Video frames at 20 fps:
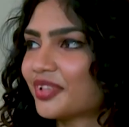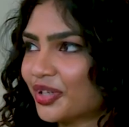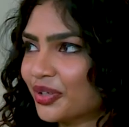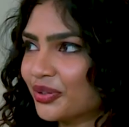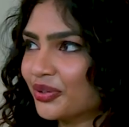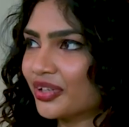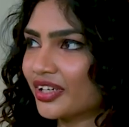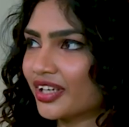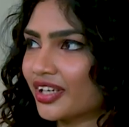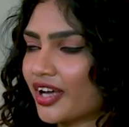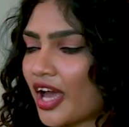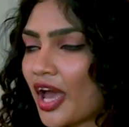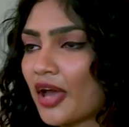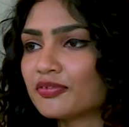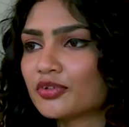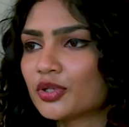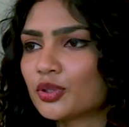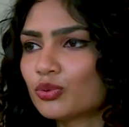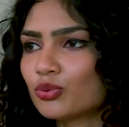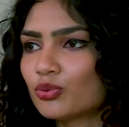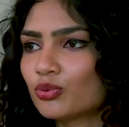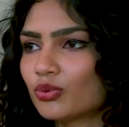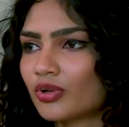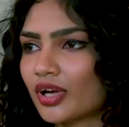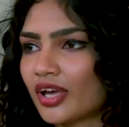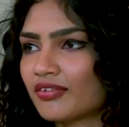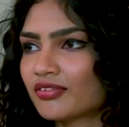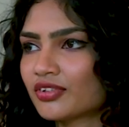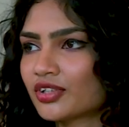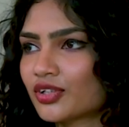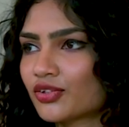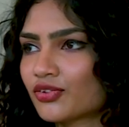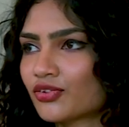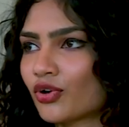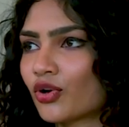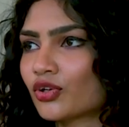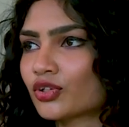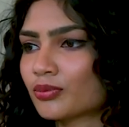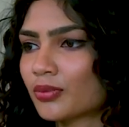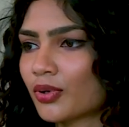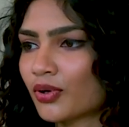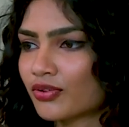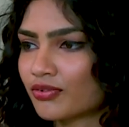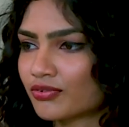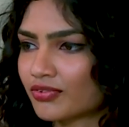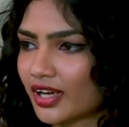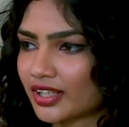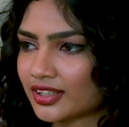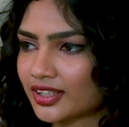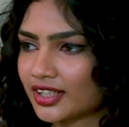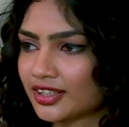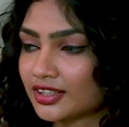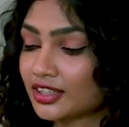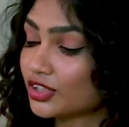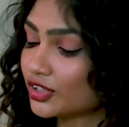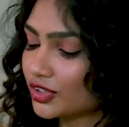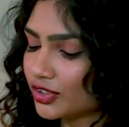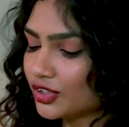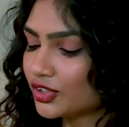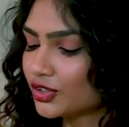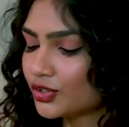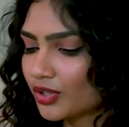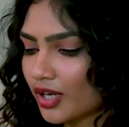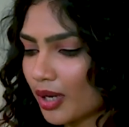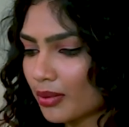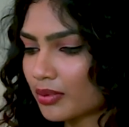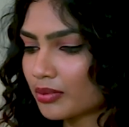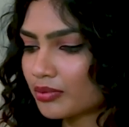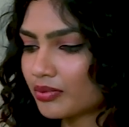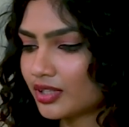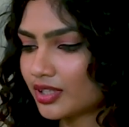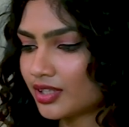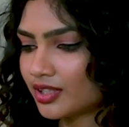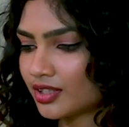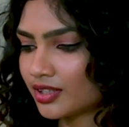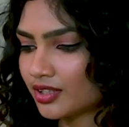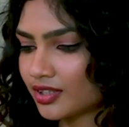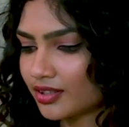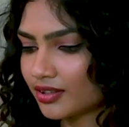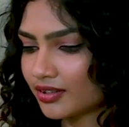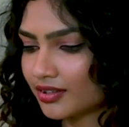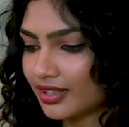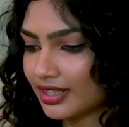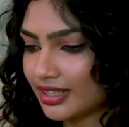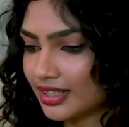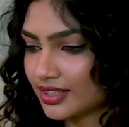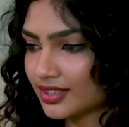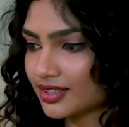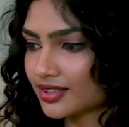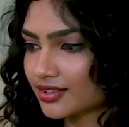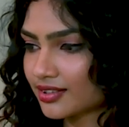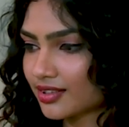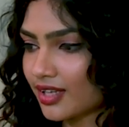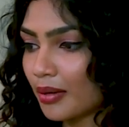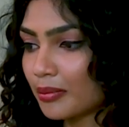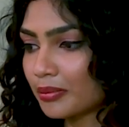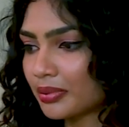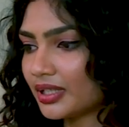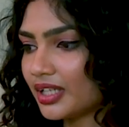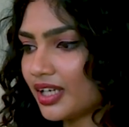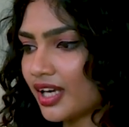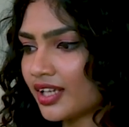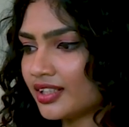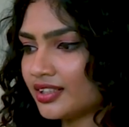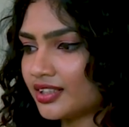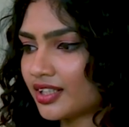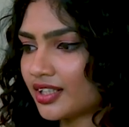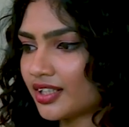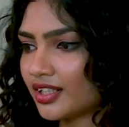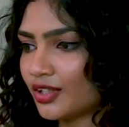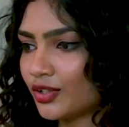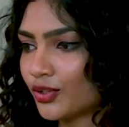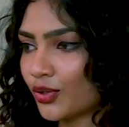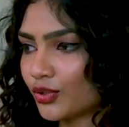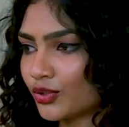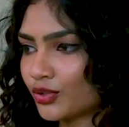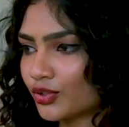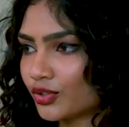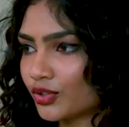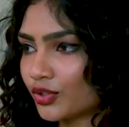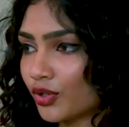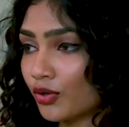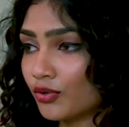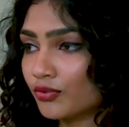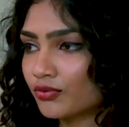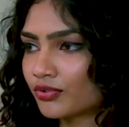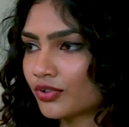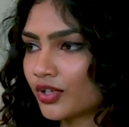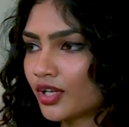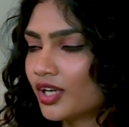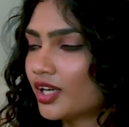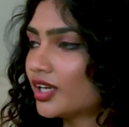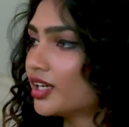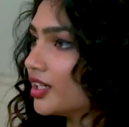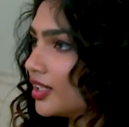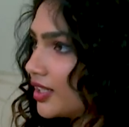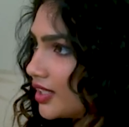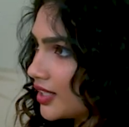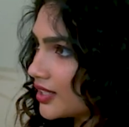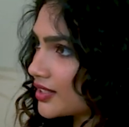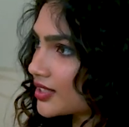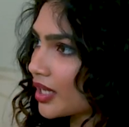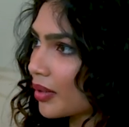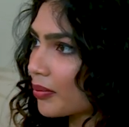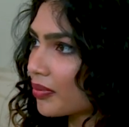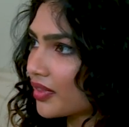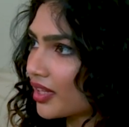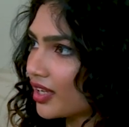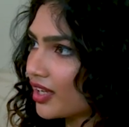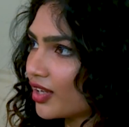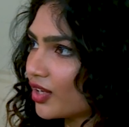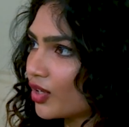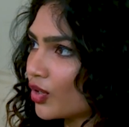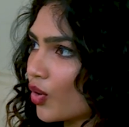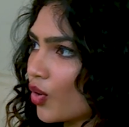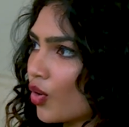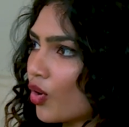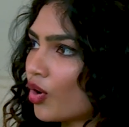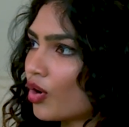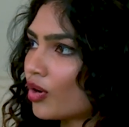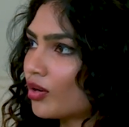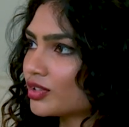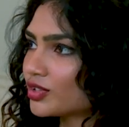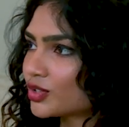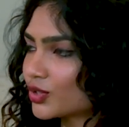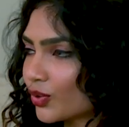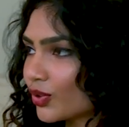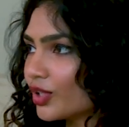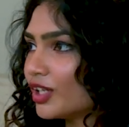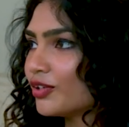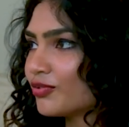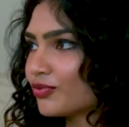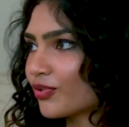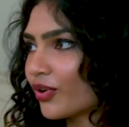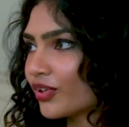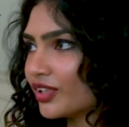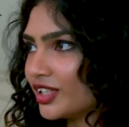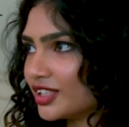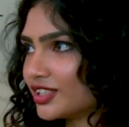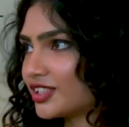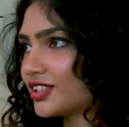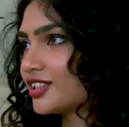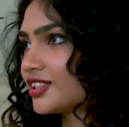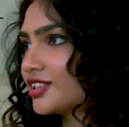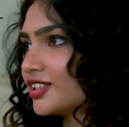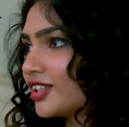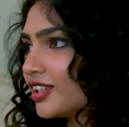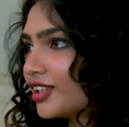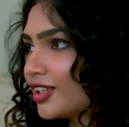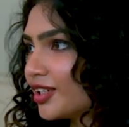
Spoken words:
Okay. Have you ever thought about the fact that, did you come up with this company idea in order of earning something or solely for this